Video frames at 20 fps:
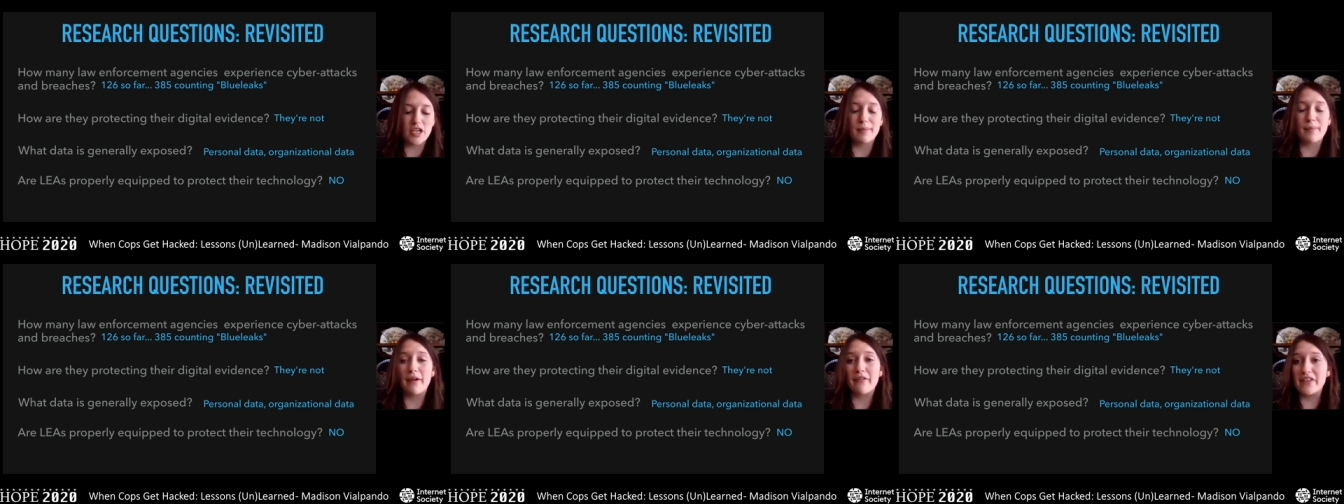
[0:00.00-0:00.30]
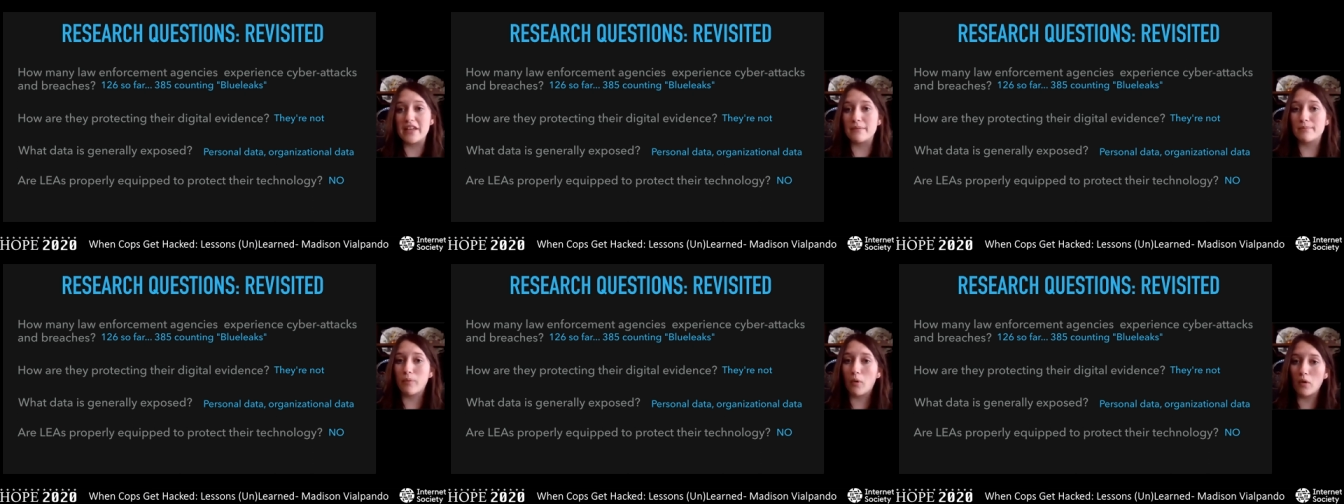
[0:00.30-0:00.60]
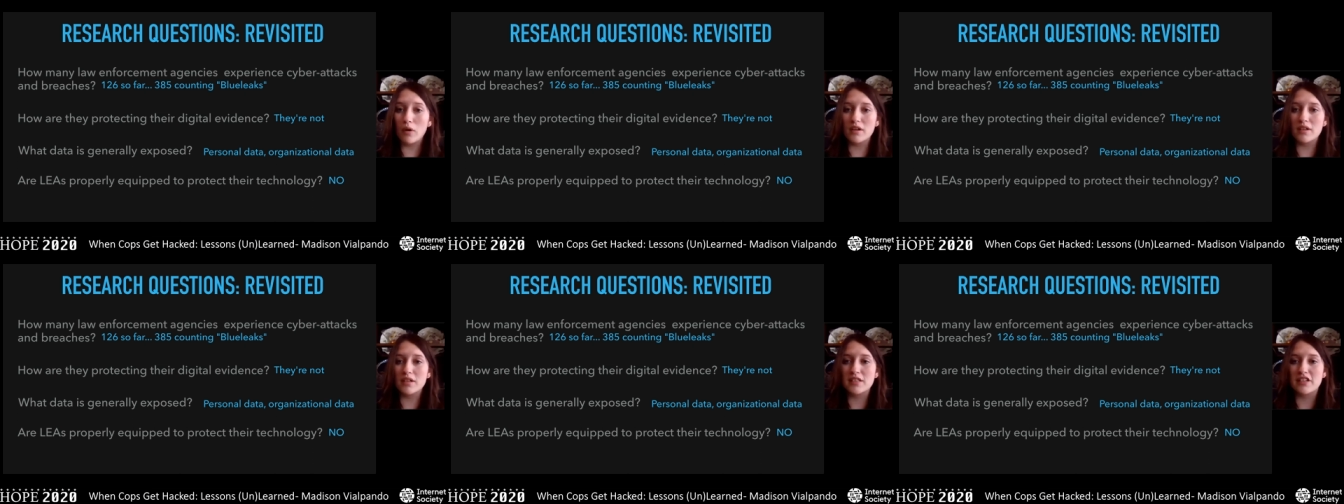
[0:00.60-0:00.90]
about the
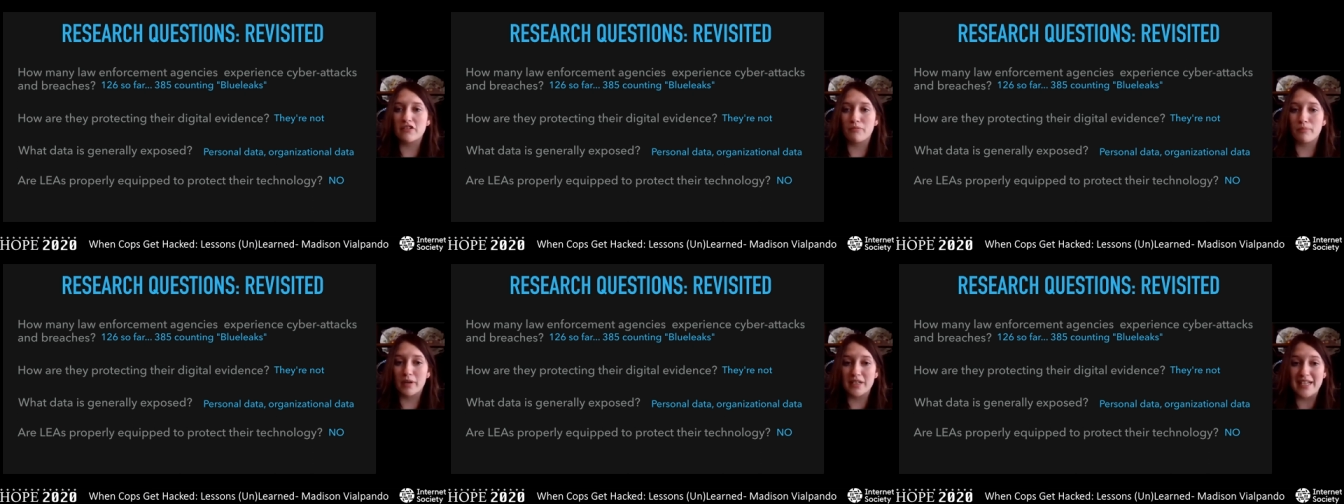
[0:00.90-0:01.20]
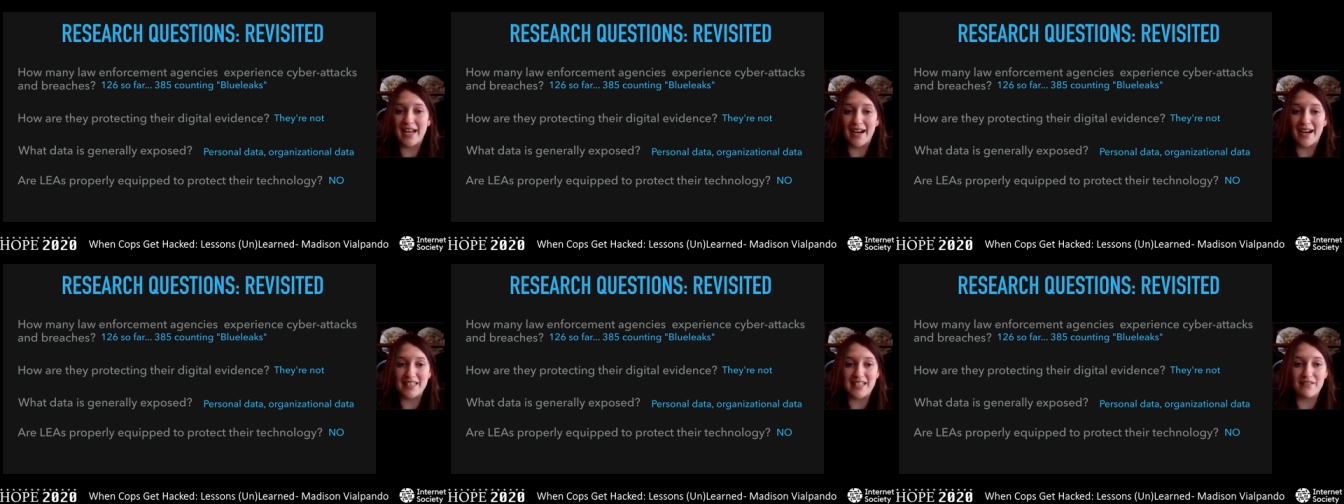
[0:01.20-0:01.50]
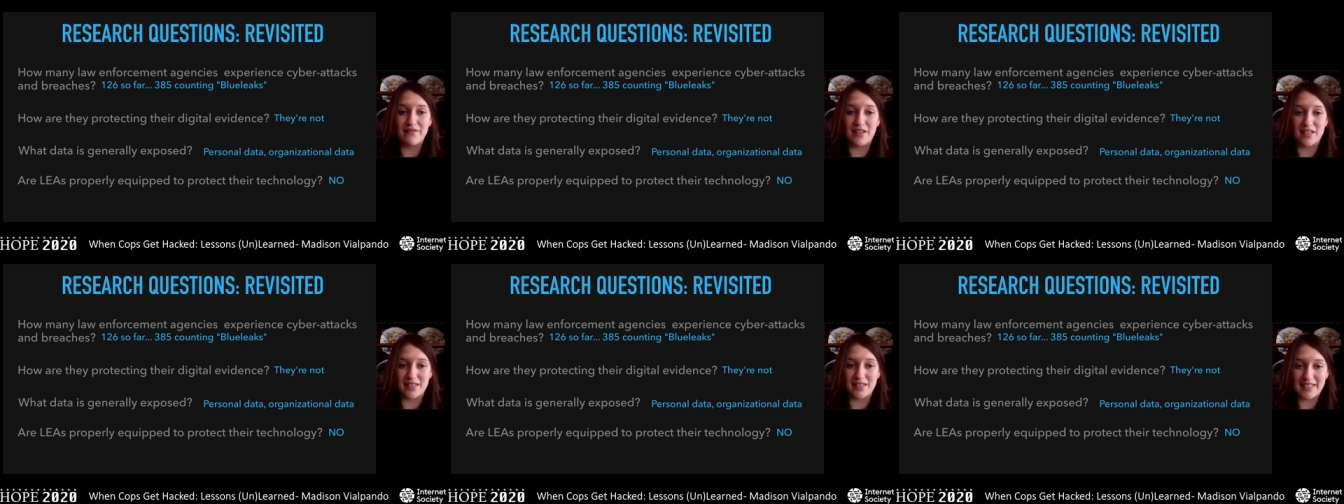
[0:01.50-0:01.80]
importance of
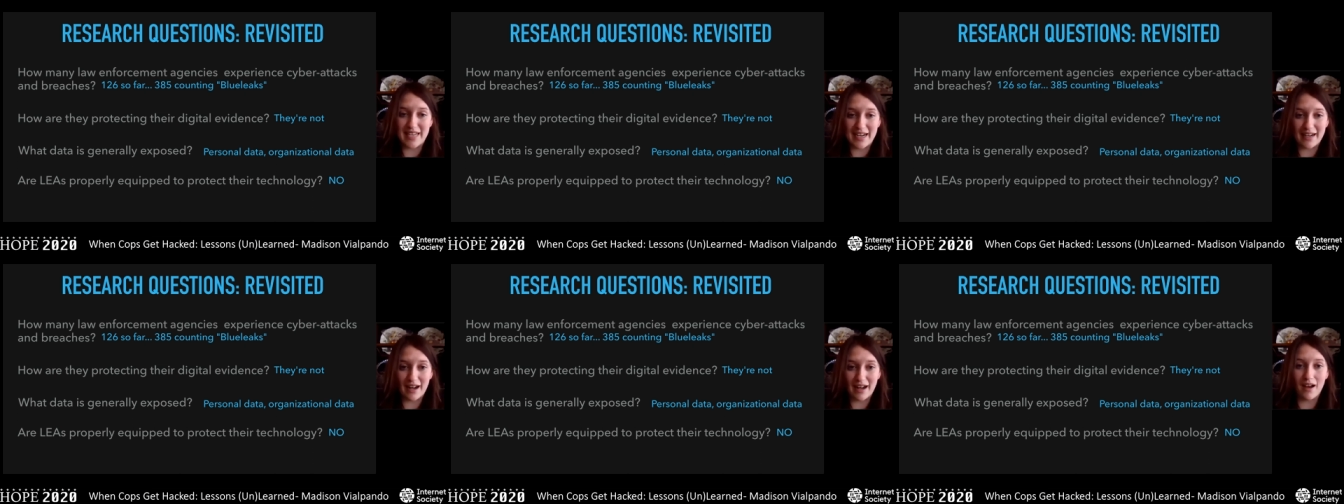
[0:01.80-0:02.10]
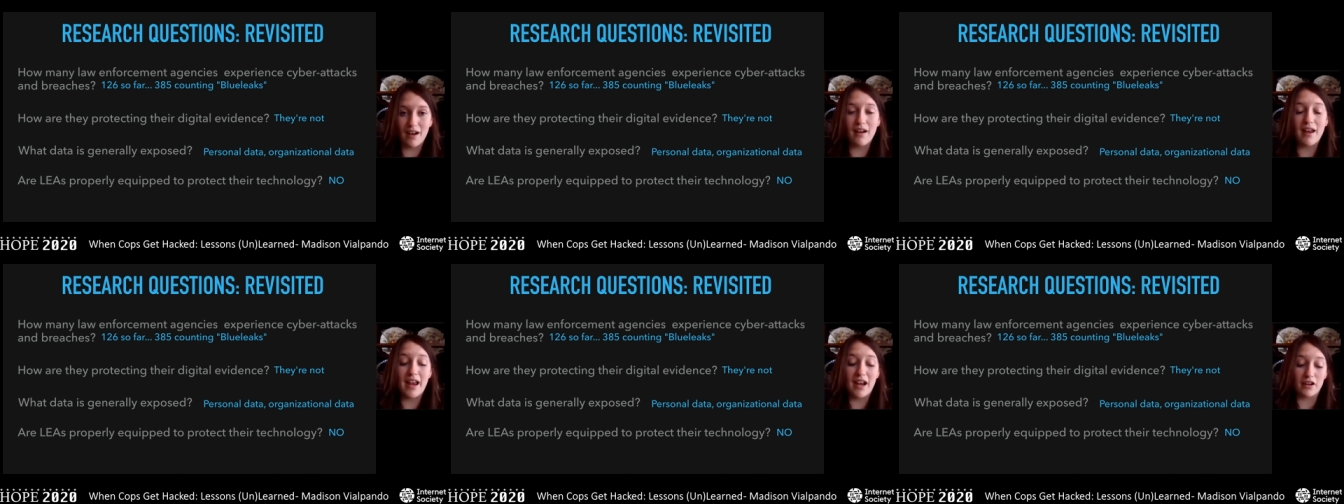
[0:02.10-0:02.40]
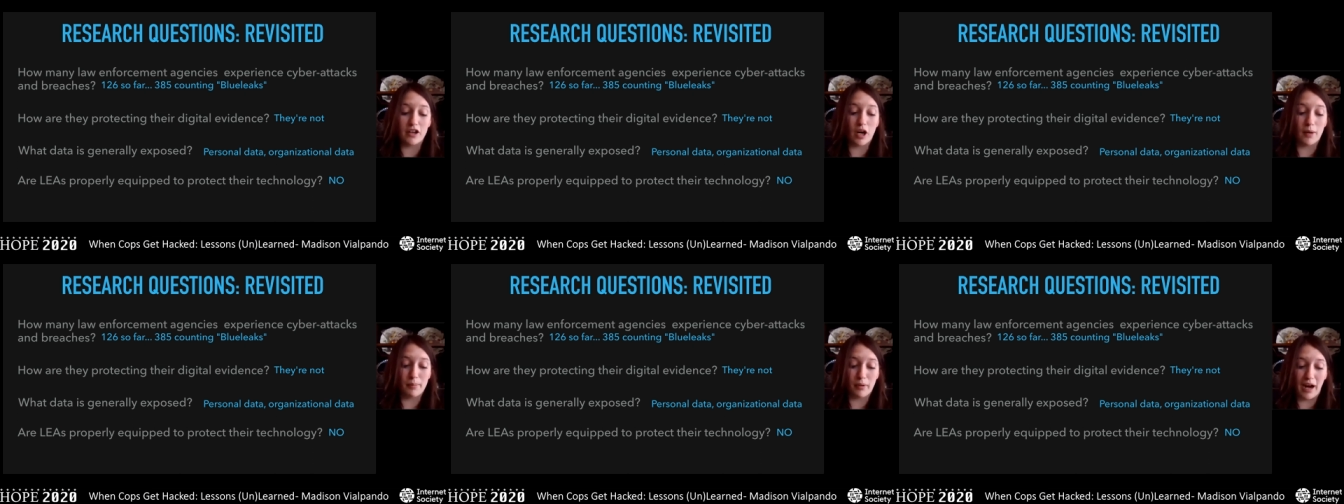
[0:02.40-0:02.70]
protecting this data
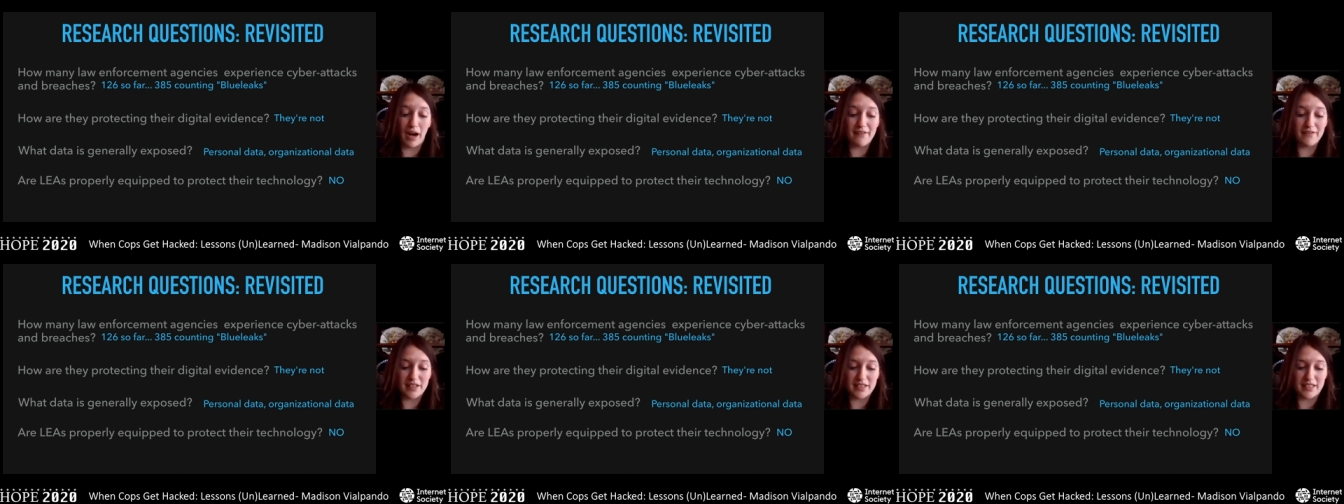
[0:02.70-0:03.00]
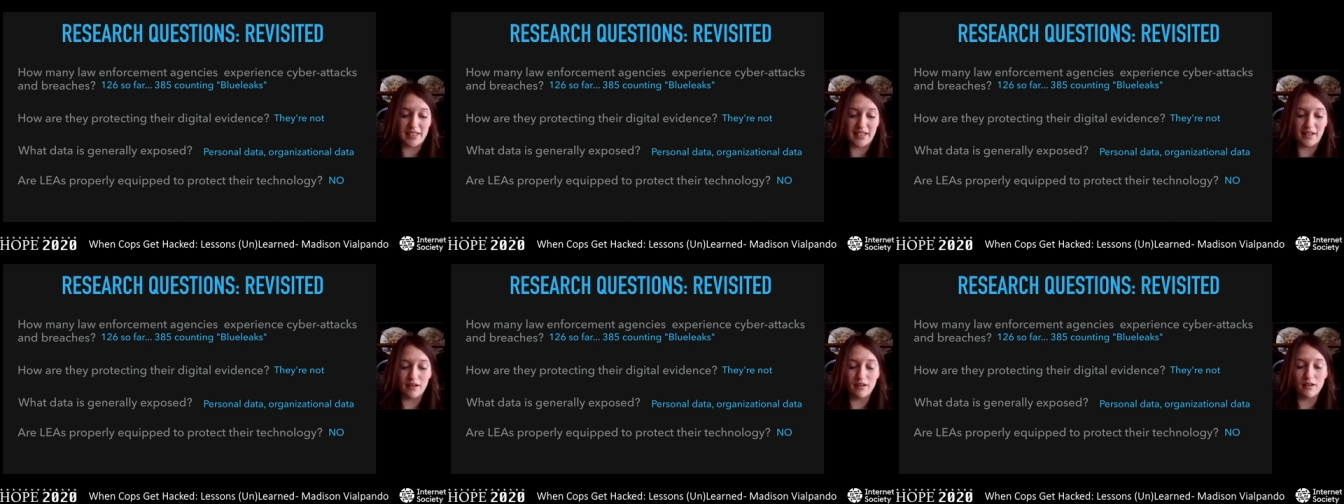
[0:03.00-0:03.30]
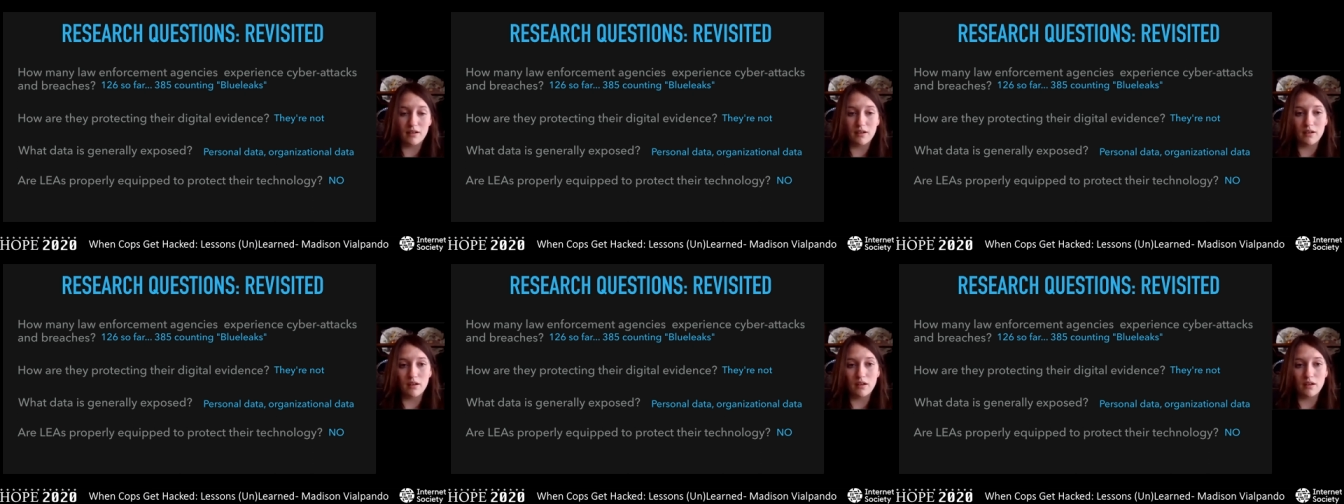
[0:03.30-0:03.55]
and our privacy.